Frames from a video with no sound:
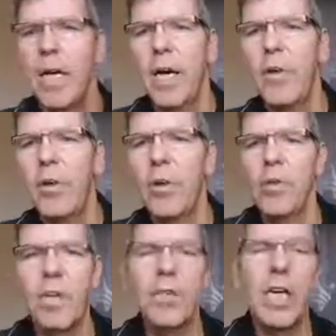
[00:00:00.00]
I will
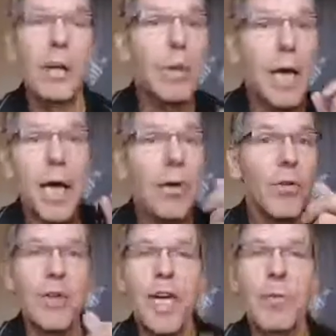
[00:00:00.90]
also have to keep an eye
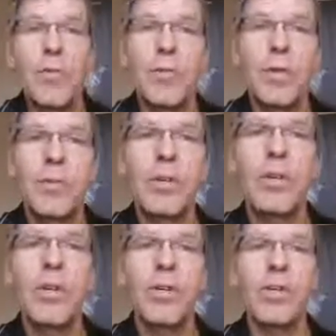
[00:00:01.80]
on the time, of course,
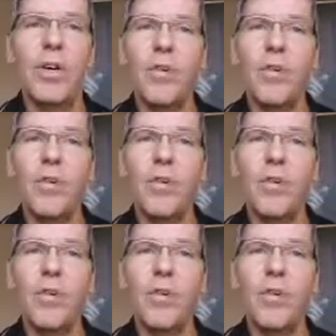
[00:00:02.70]
because